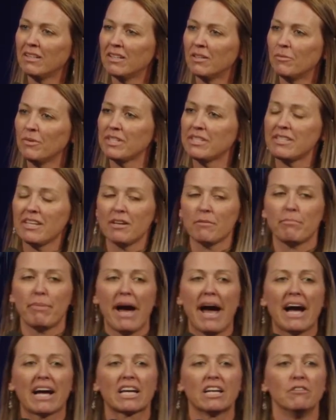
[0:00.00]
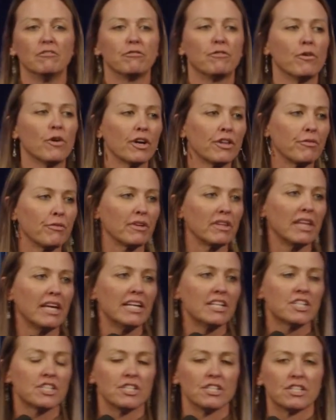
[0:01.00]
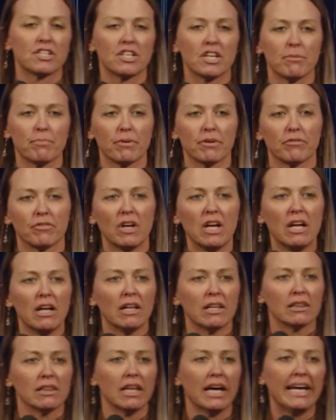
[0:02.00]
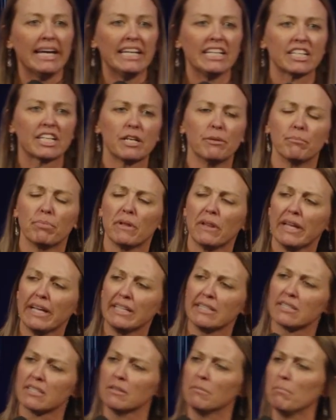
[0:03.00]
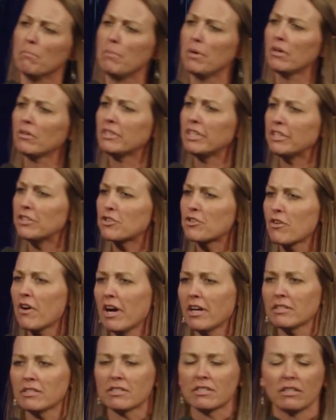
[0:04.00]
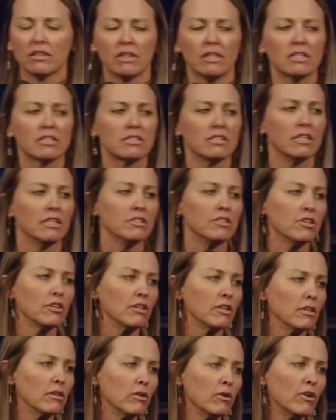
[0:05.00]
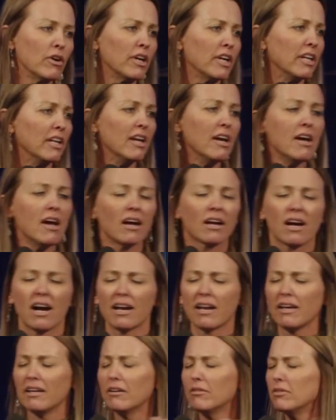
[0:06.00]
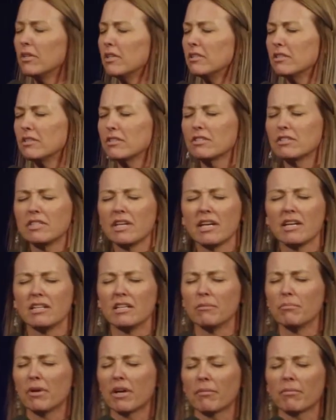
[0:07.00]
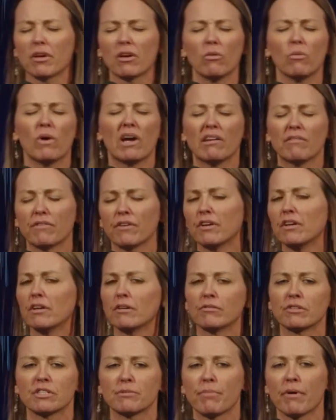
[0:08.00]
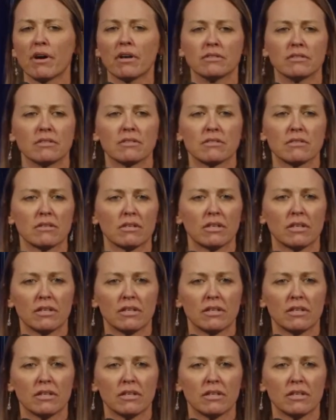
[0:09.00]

We see a back and forth relationship of laying complaints and building trust and listening to the Lord. And God, I don't understand it, but I'm gonna wait for your response.